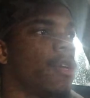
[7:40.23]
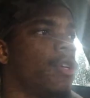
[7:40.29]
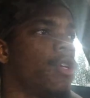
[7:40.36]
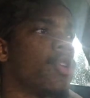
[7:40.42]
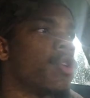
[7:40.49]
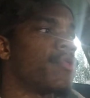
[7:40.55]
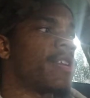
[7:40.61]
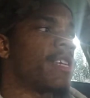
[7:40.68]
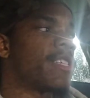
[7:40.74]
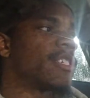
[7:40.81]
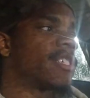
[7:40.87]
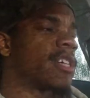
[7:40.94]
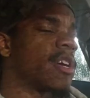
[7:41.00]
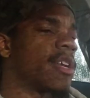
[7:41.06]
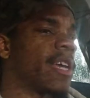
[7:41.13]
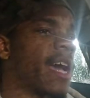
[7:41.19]
You don't
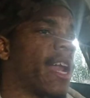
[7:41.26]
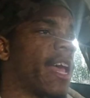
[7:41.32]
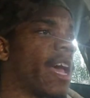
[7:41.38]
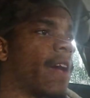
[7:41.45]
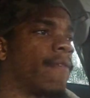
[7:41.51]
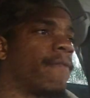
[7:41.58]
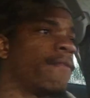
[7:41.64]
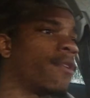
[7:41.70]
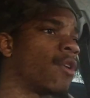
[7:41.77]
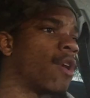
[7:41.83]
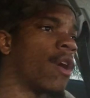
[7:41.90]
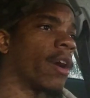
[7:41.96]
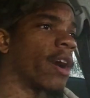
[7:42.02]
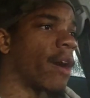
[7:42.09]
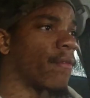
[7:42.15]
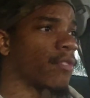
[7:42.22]
necessarily got to have full
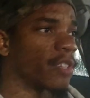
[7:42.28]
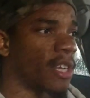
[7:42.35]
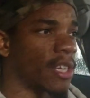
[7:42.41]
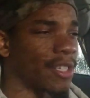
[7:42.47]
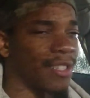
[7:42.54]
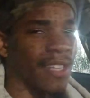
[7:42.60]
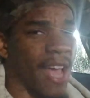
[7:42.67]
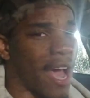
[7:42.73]
on conversations.